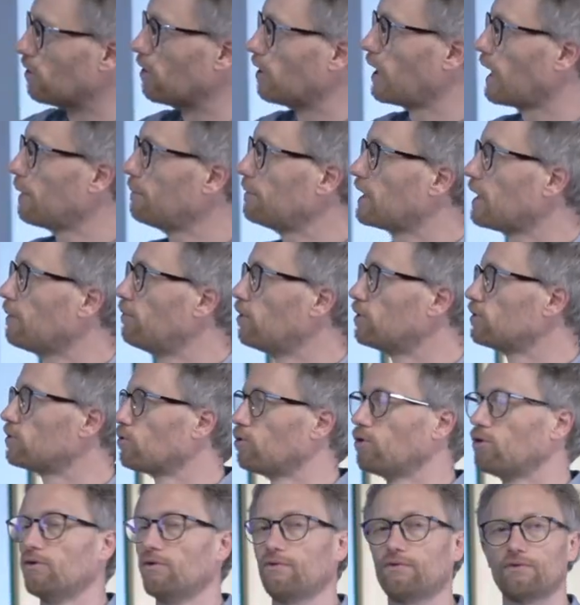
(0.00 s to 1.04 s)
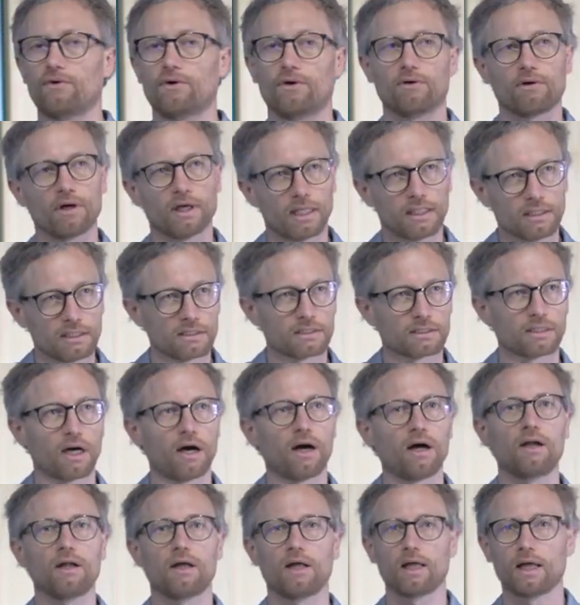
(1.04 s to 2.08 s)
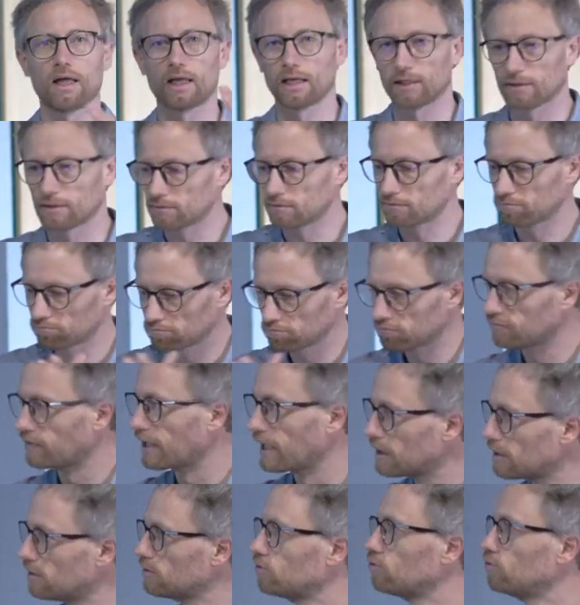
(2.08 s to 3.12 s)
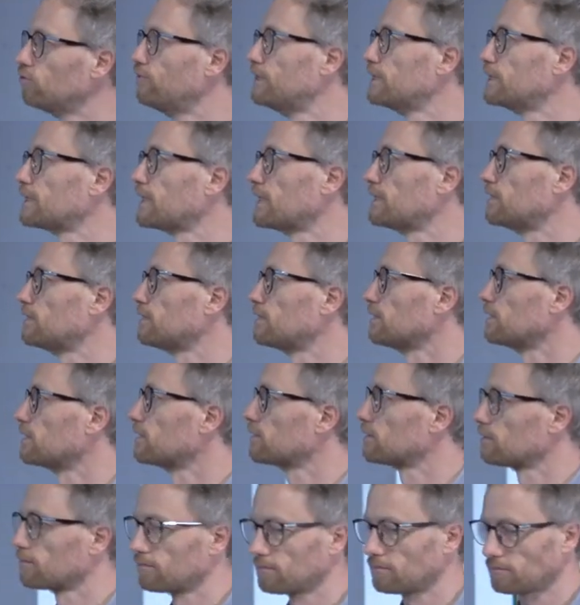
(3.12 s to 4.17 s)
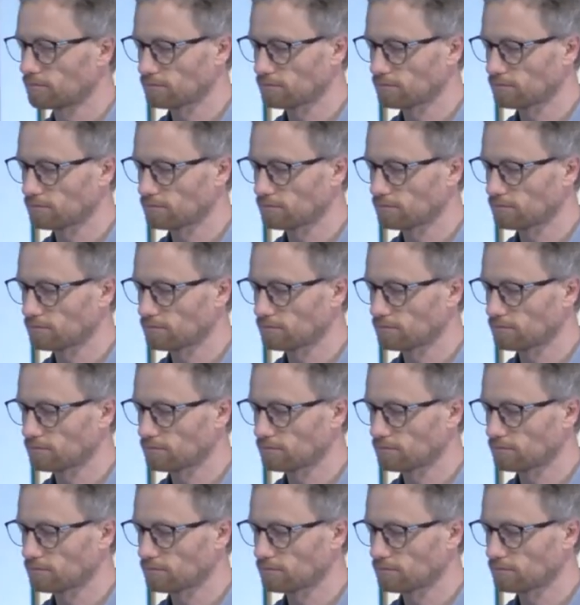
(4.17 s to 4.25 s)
a habitable zone for any star and then do these statistics.